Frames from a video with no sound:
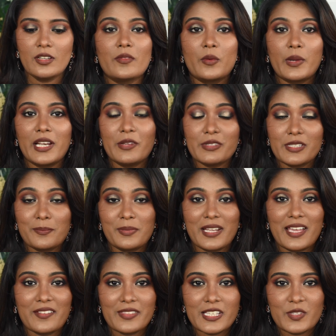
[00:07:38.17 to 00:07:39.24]
While I was
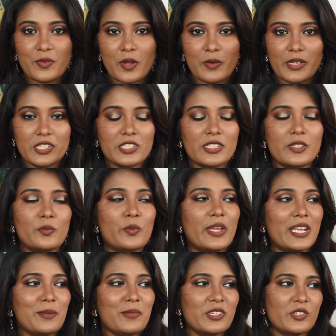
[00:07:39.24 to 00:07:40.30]
applying this foundation, it
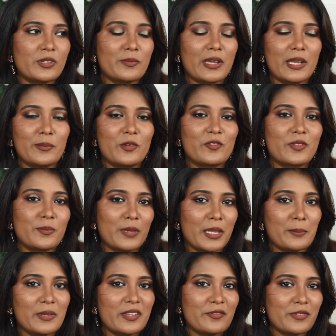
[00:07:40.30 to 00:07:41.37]
very much reminded me of the
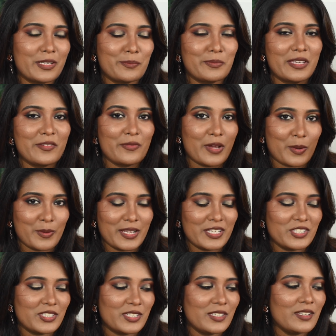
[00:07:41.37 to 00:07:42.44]
Maybelline Fit Me
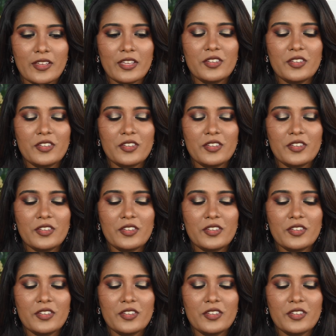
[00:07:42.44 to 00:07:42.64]
foundation.